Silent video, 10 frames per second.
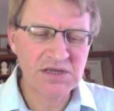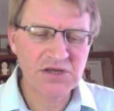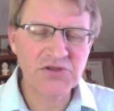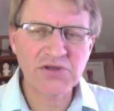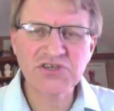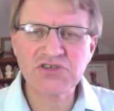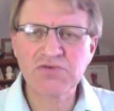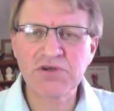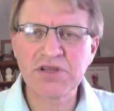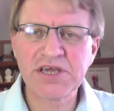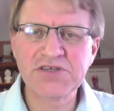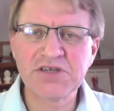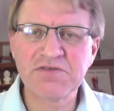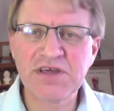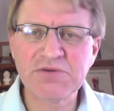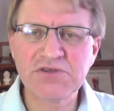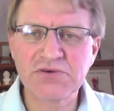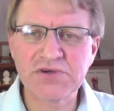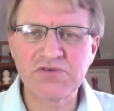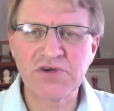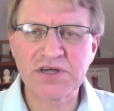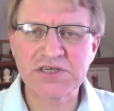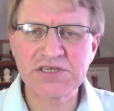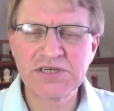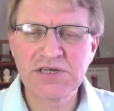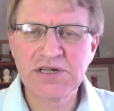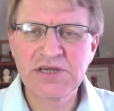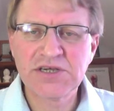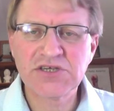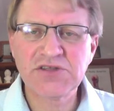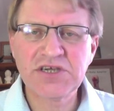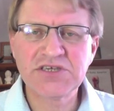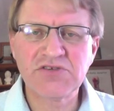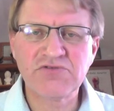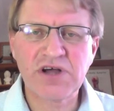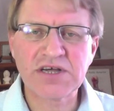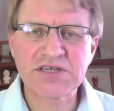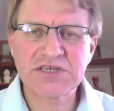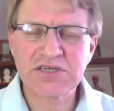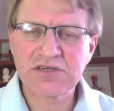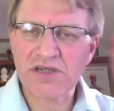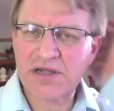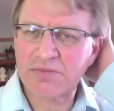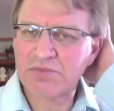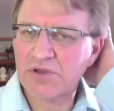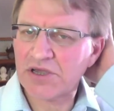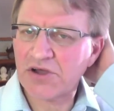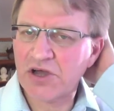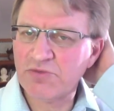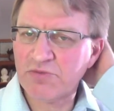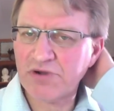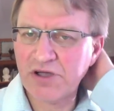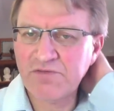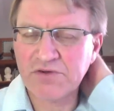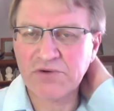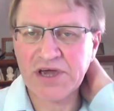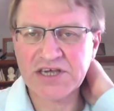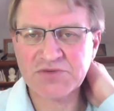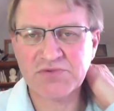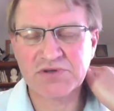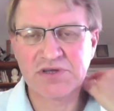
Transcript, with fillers: Non-steroidal anti-inflammatory drugs. So these are drugs um, like ibuprofen or aspirin